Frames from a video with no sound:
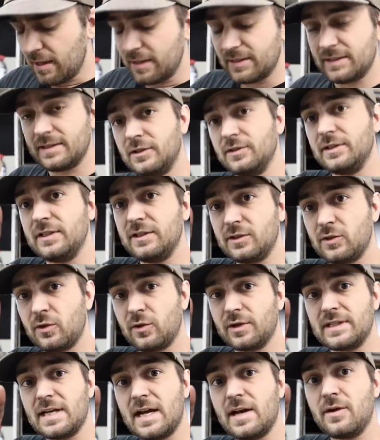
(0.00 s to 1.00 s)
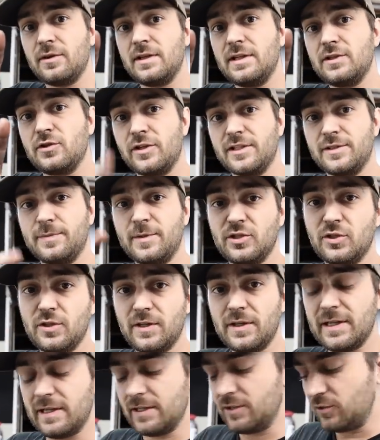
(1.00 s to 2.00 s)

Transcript: Still need to torque down the transmission to the